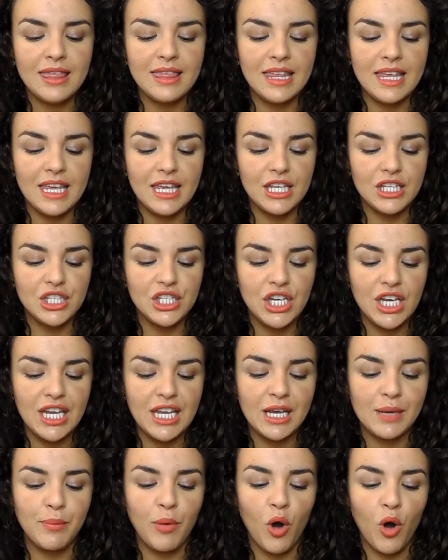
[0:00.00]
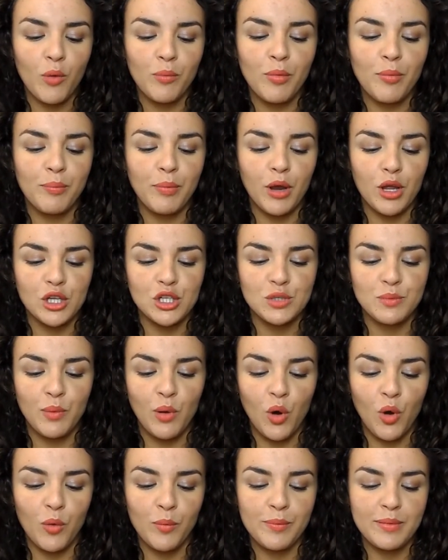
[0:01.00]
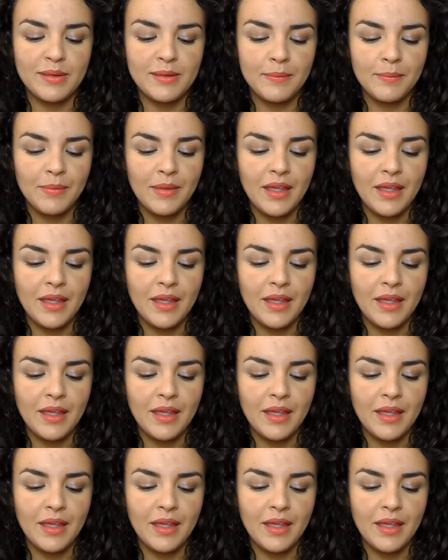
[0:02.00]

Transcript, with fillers: the Cheek Pop Blush Pops.